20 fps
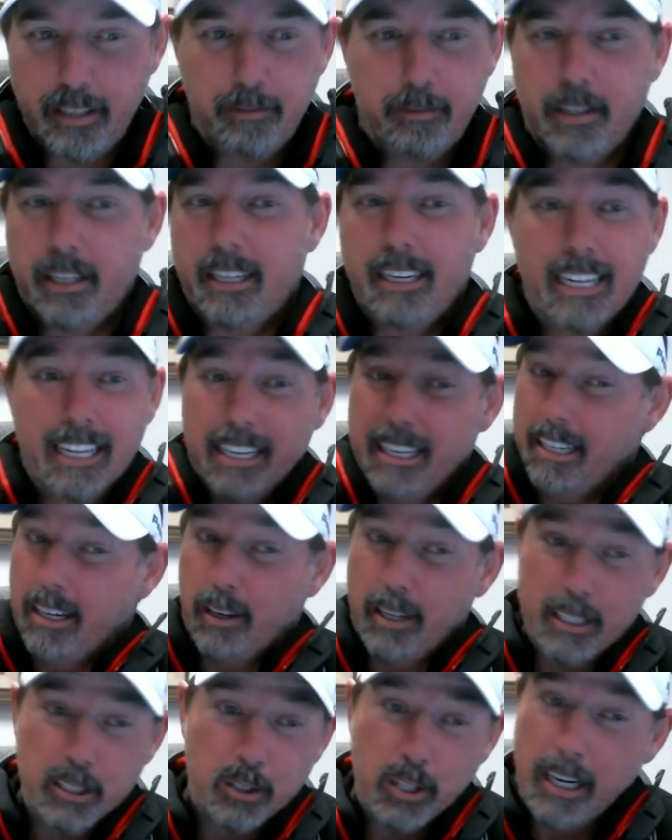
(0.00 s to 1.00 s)
But you know,
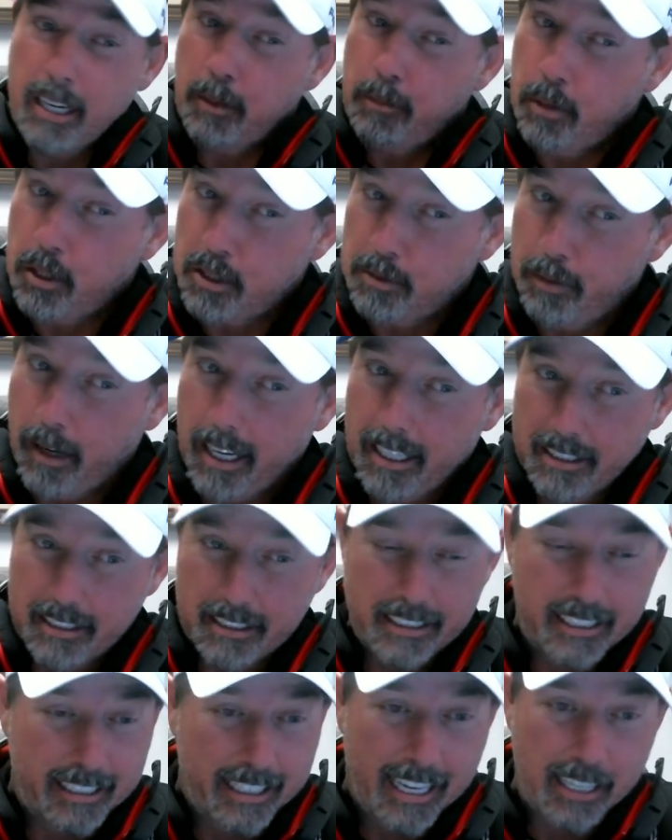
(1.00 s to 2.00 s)
he's trying to push
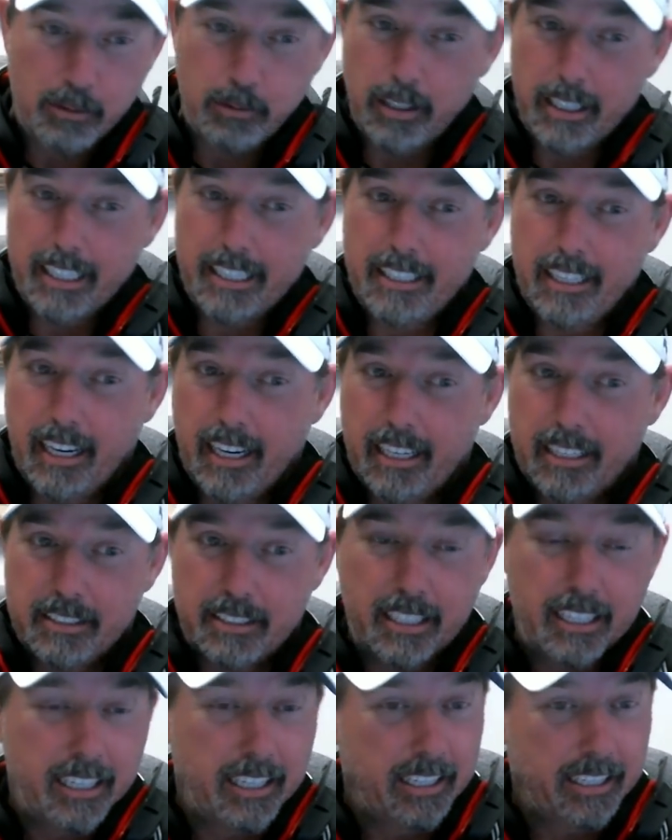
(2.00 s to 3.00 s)
buttons, and that's what he
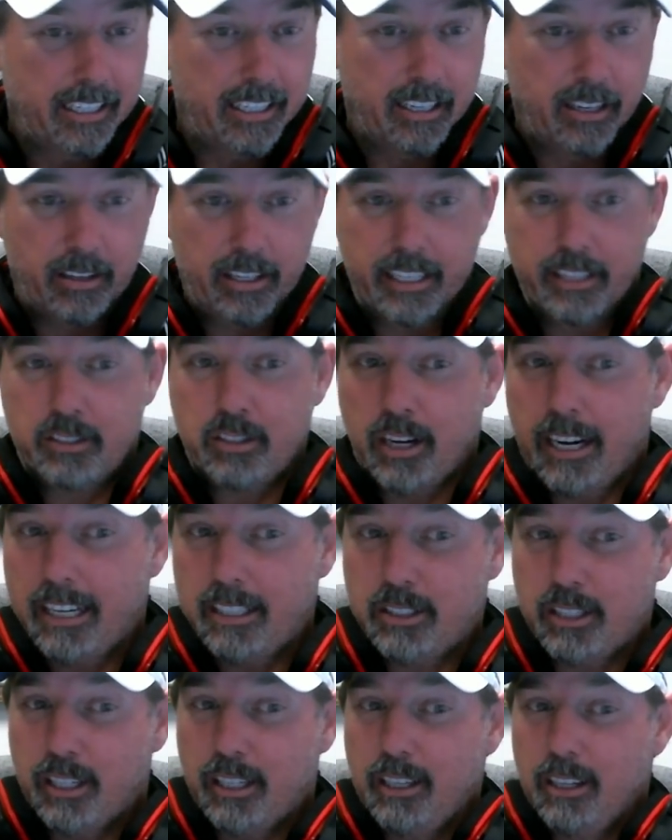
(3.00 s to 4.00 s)
does. You know, he
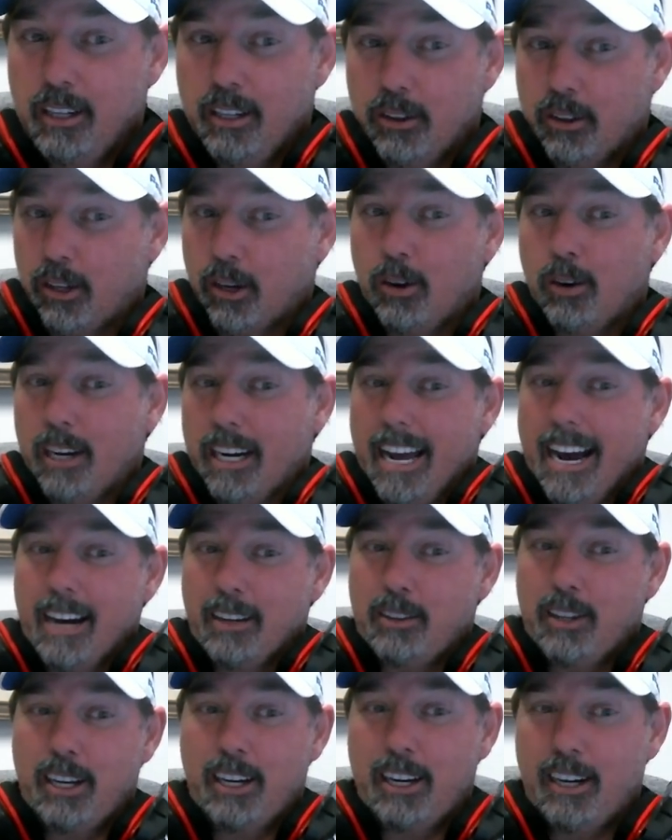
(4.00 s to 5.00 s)
tries to throw it
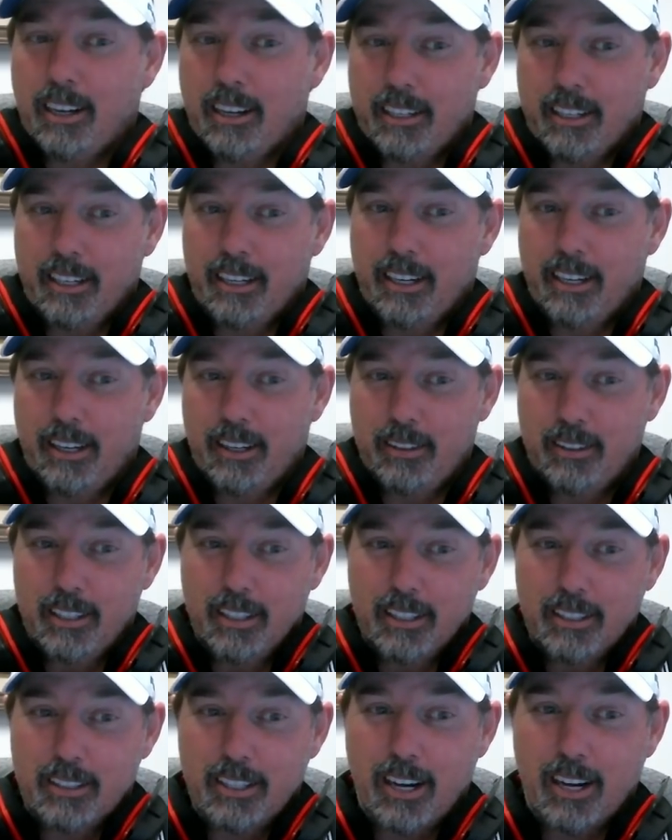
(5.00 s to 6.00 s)
out there. You know,
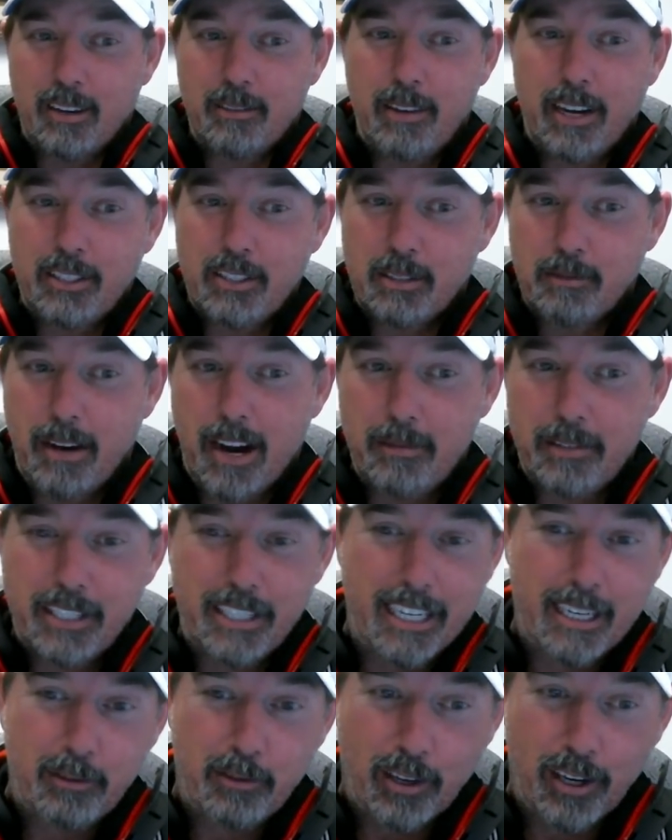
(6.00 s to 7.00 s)
talking about your mama
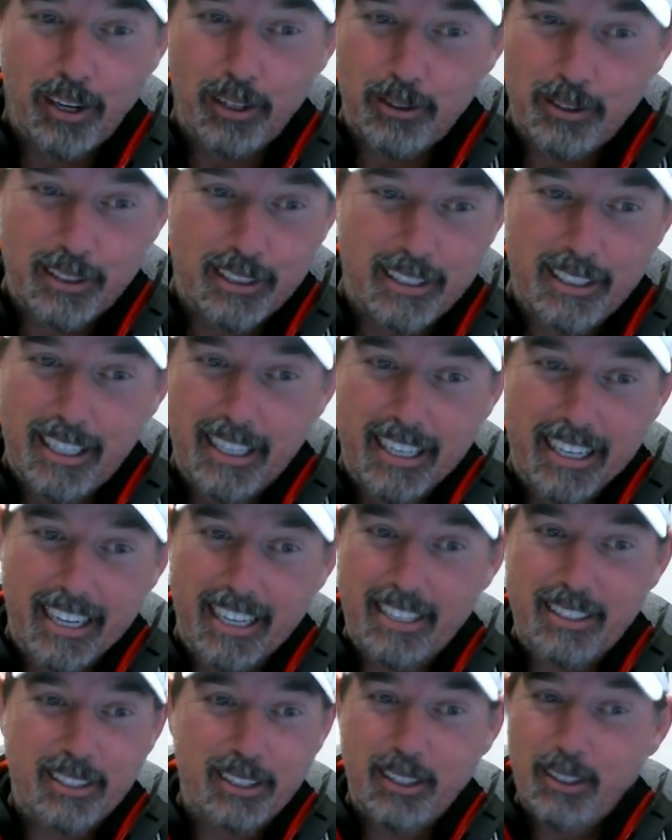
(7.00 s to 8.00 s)
deep throating,
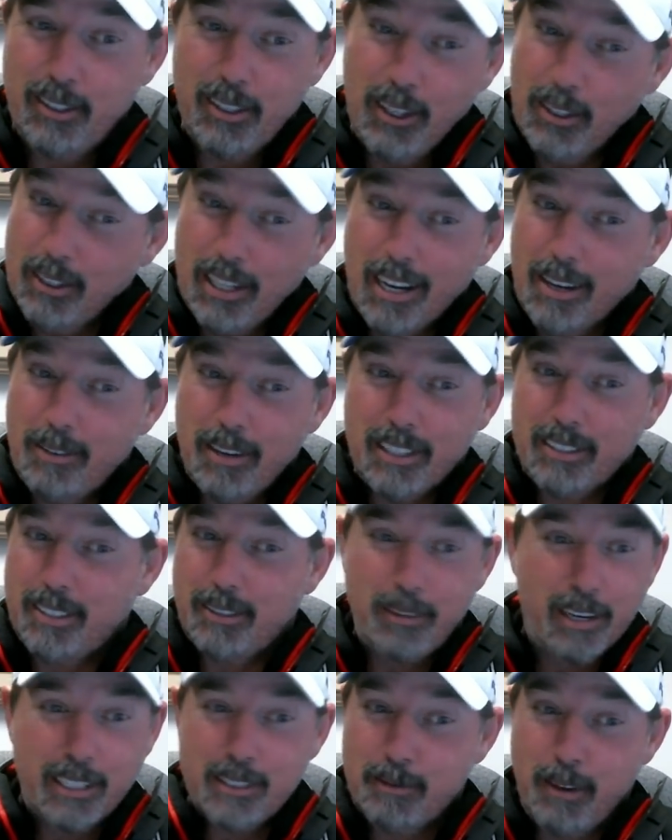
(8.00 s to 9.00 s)
and you know, you don't talk about
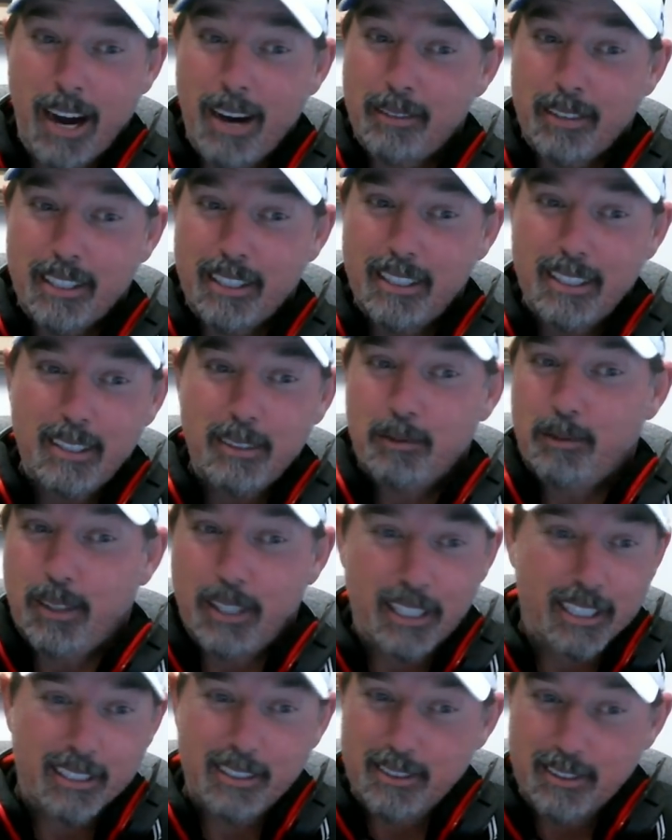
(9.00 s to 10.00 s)
somebody's mama,
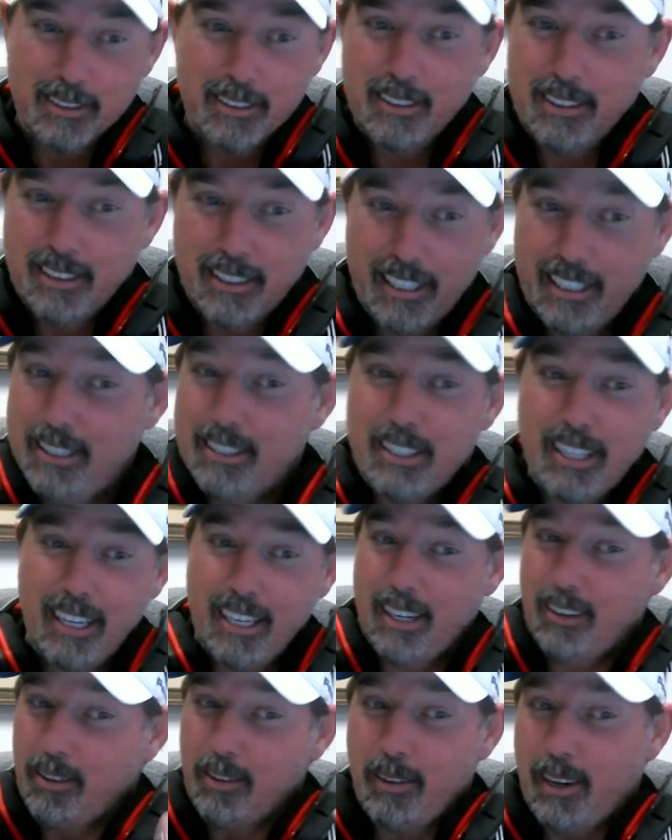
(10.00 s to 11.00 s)
but He's saying
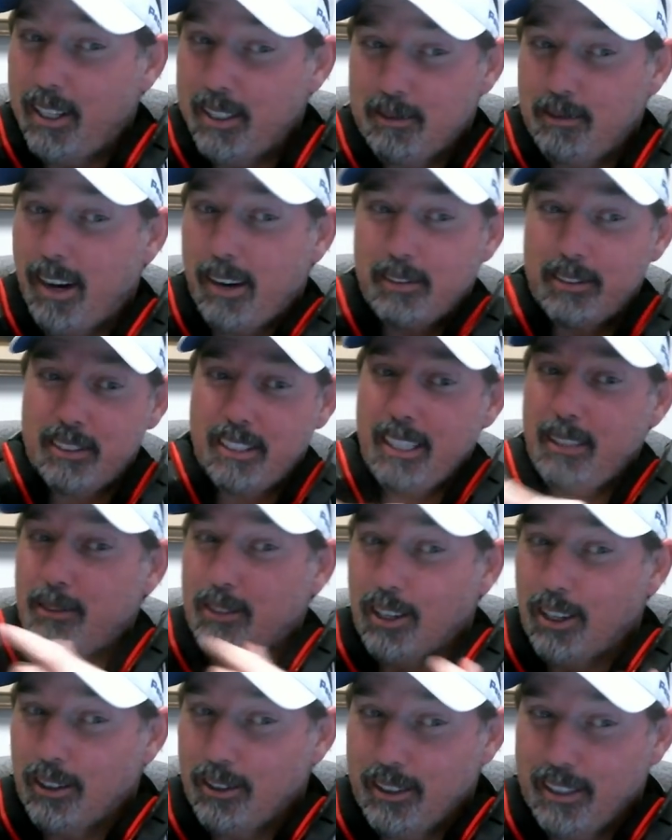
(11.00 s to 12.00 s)
everybody's mom is deep
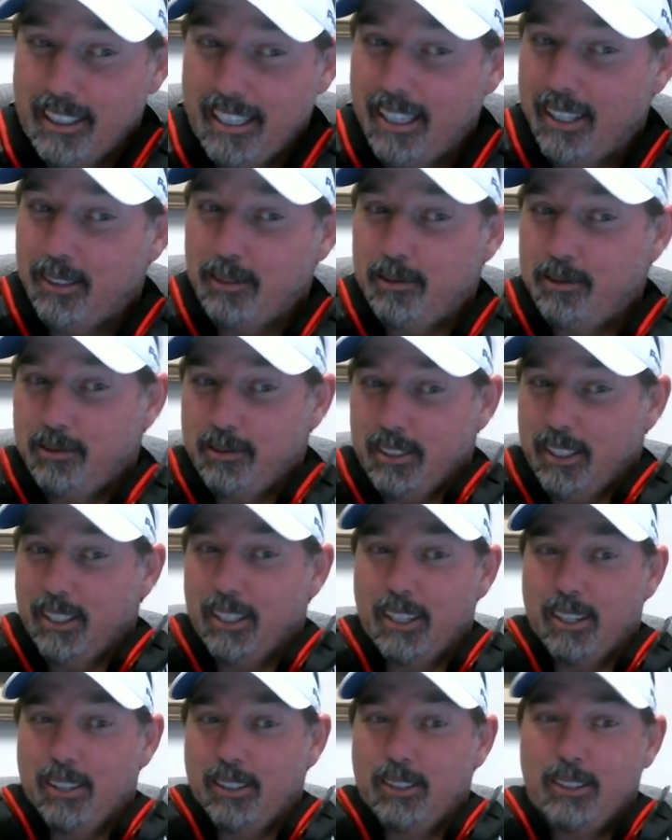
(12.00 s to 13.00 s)
throating him, you
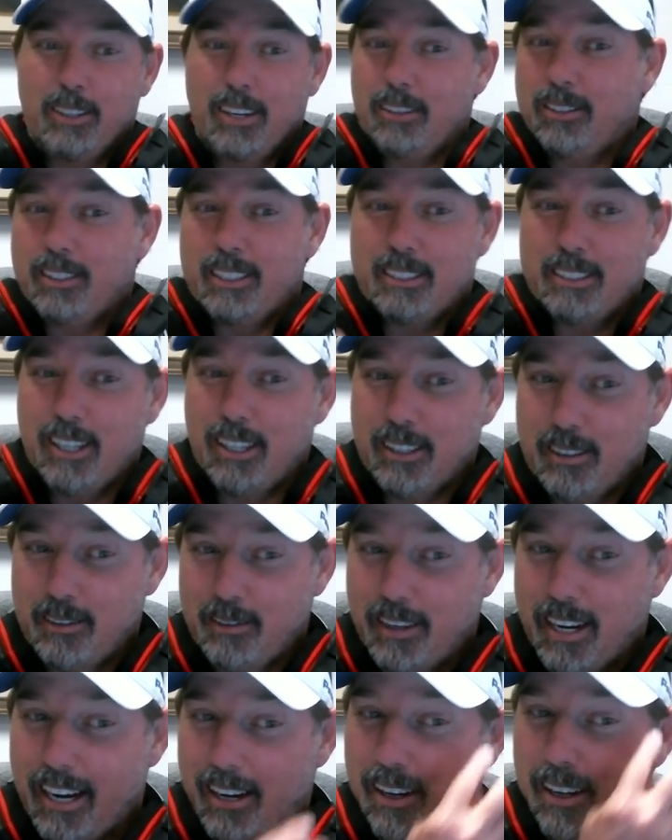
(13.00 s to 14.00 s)
know, whoever he's talking
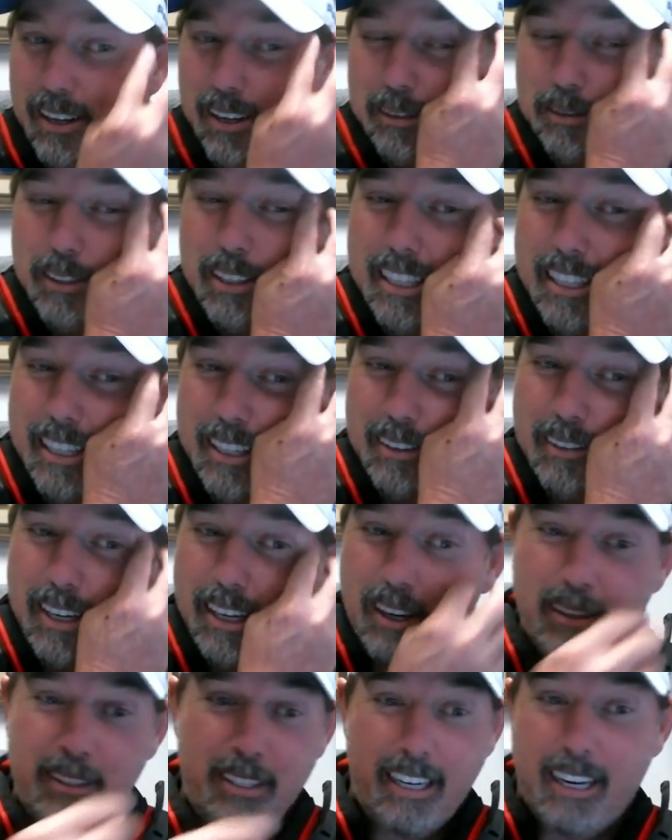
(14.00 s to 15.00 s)
about. But anyway,
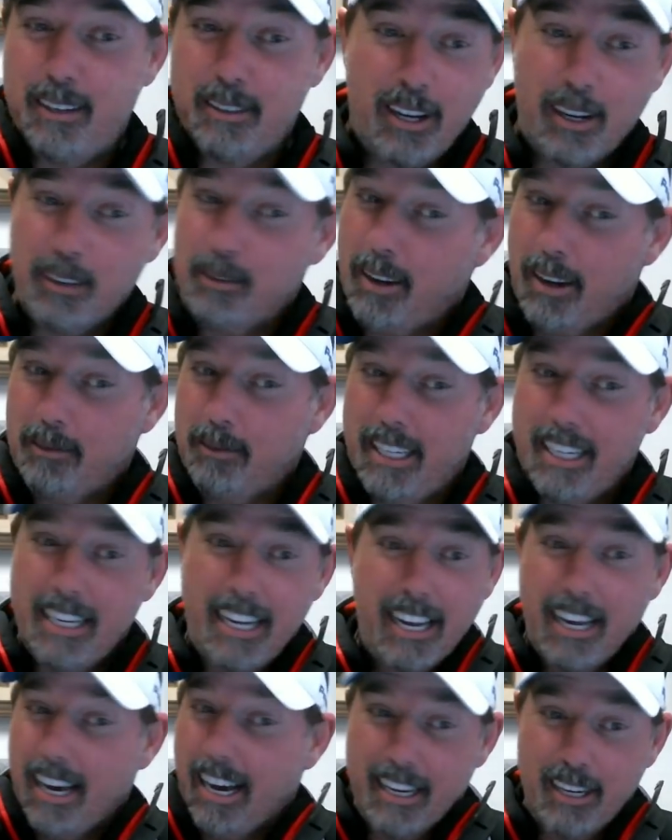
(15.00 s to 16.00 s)
oh, he ain't talking about me.
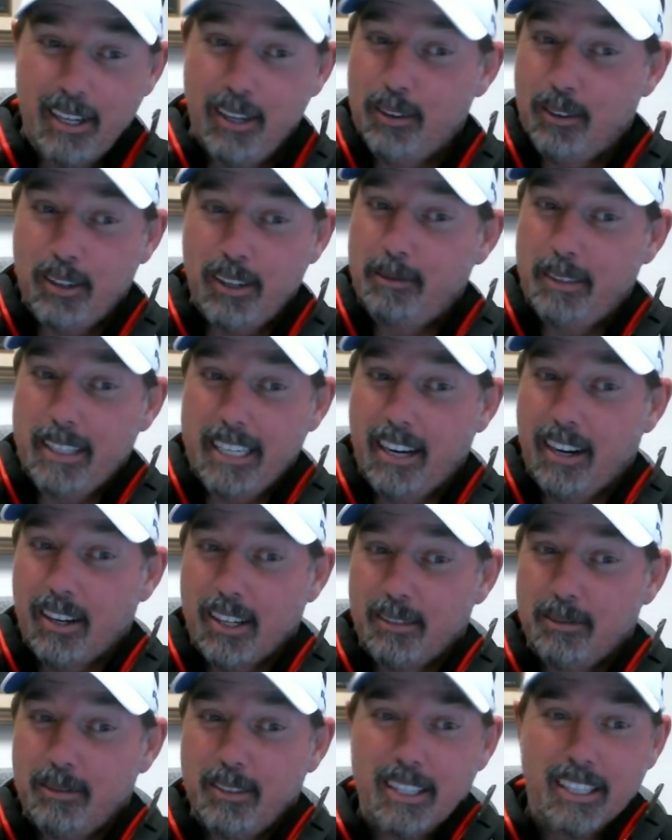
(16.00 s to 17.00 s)
He don't want me on
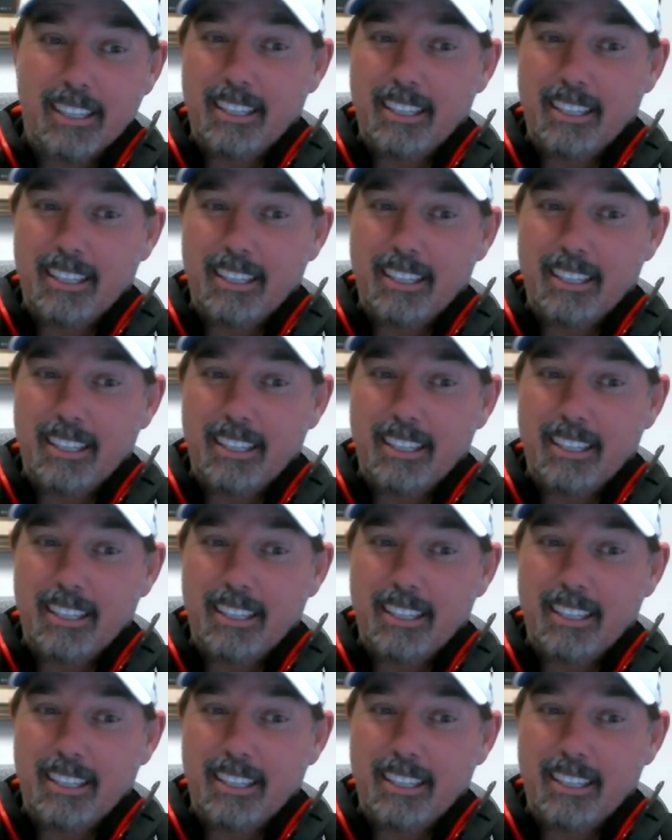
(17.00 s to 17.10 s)
him.